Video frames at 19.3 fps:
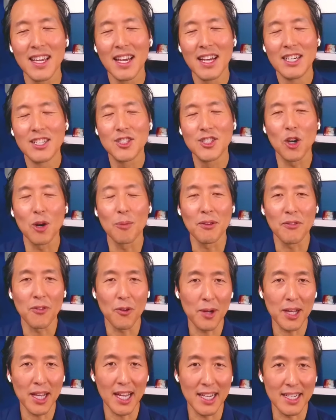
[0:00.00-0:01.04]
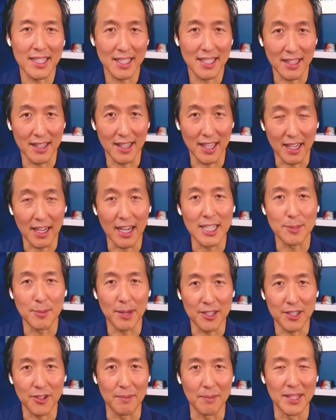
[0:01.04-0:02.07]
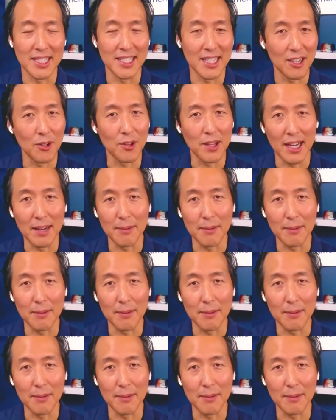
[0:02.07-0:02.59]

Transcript: So before we get into the cosmetic treatments, I know a lot of